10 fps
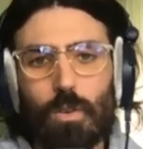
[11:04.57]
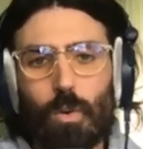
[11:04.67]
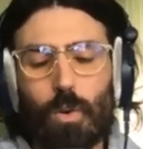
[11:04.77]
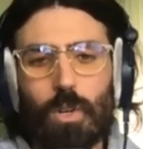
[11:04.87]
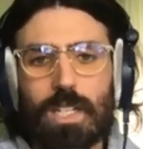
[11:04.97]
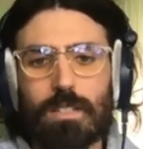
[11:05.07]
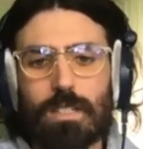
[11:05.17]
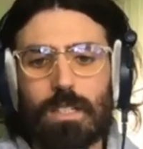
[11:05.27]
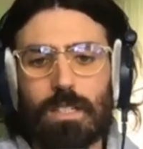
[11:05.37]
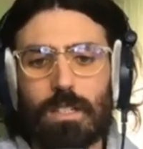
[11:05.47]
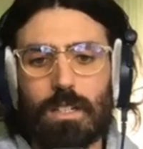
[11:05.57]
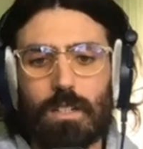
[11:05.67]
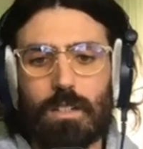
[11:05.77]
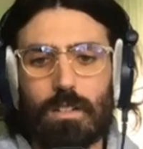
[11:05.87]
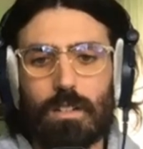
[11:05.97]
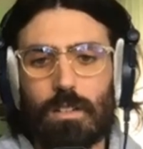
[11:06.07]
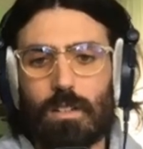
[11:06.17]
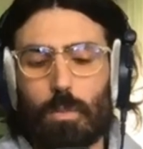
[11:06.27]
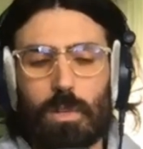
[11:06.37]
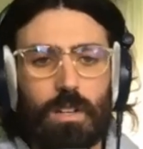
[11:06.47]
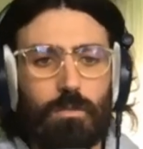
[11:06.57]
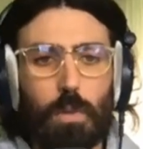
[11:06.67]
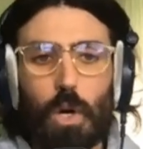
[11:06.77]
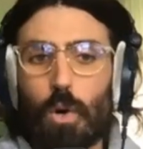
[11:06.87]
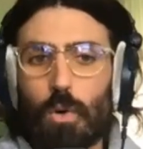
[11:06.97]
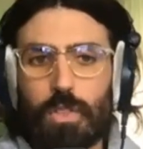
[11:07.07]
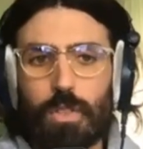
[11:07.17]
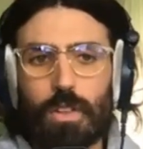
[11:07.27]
Or is it a little bit of both?